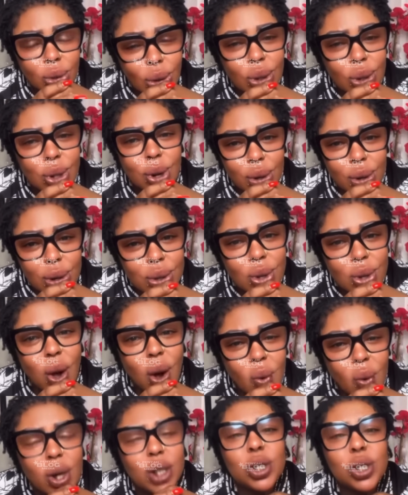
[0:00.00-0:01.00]
do you
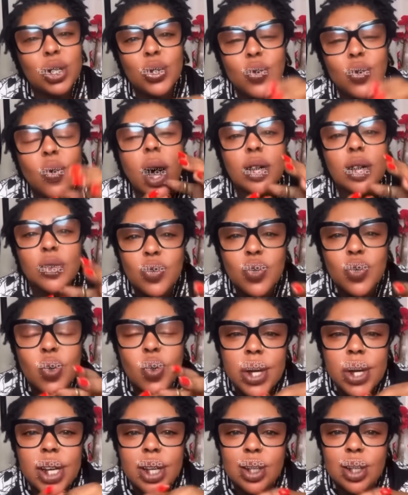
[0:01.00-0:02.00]
know what you are
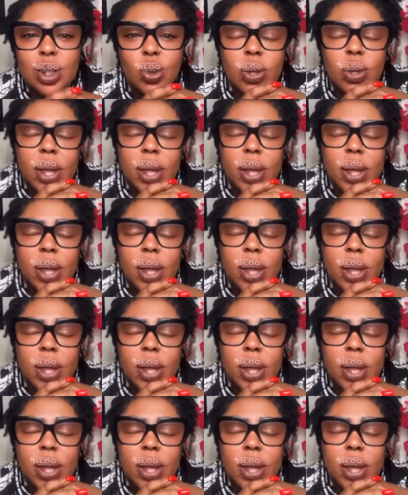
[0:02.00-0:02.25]
doing